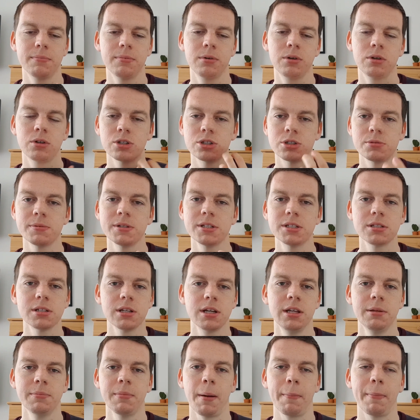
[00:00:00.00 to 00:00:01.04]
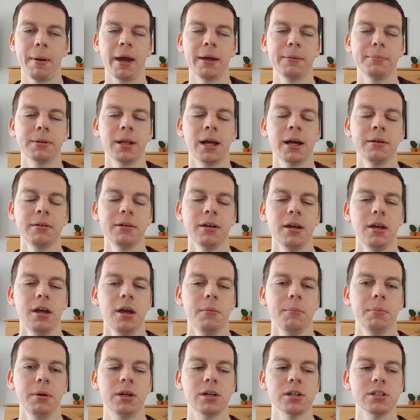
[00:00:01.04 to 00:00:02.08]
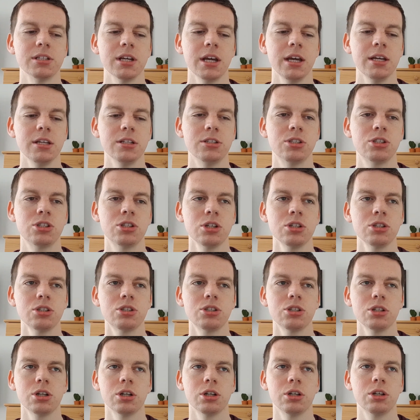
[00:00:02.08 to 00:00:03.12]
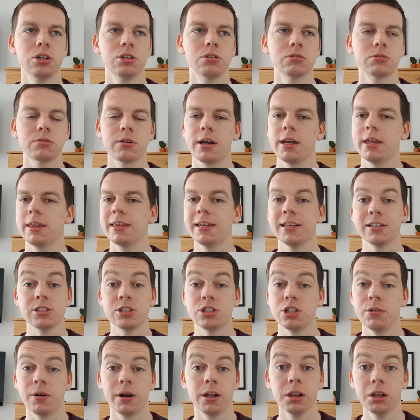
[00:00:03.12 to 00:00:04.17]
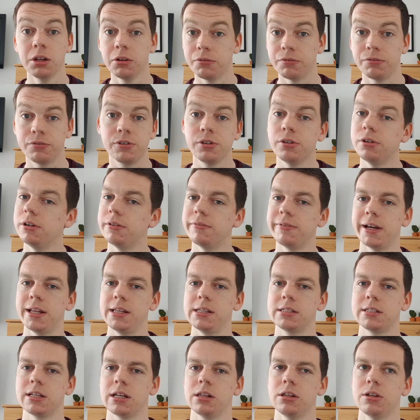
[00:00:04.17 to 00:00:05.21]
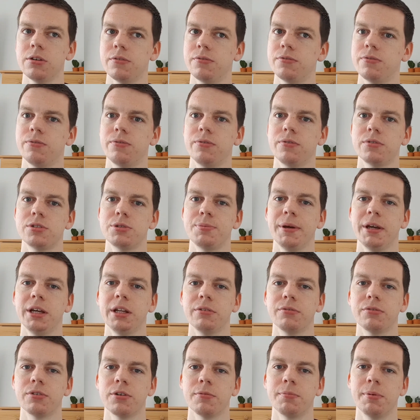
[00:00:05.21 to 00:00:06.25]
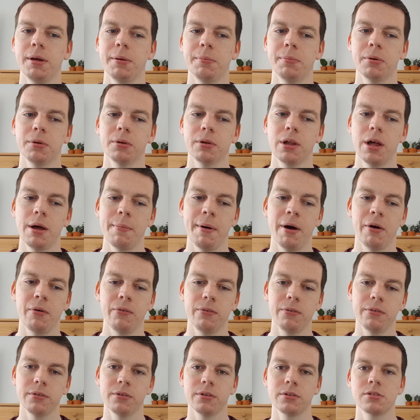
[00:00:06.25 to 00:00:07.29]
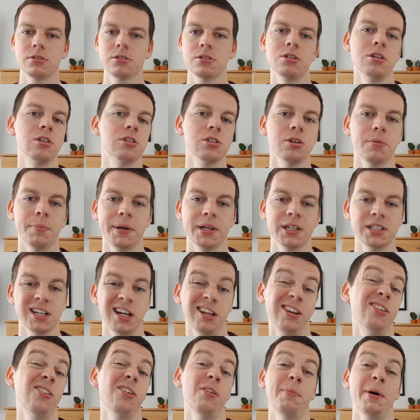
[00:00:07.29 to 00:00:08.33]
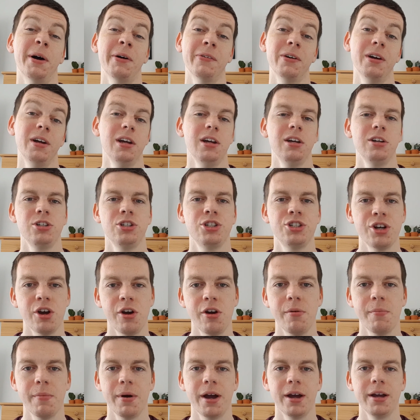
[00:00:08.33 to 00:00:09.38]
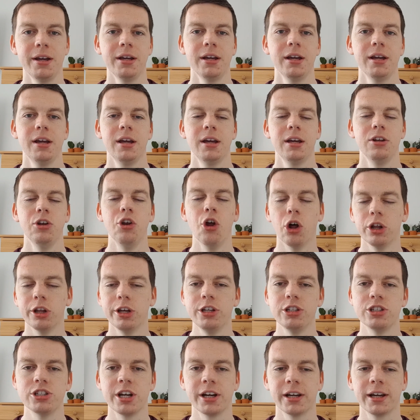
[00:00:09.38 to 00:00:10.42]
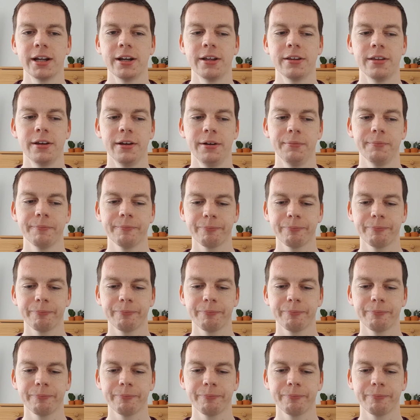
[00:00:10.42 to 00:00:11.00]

customers in my pipeline, because it's such a great thing to do. I love doing events. I love speaking in front of people about the topics I know about, sharing my knowledge, that kind of thing.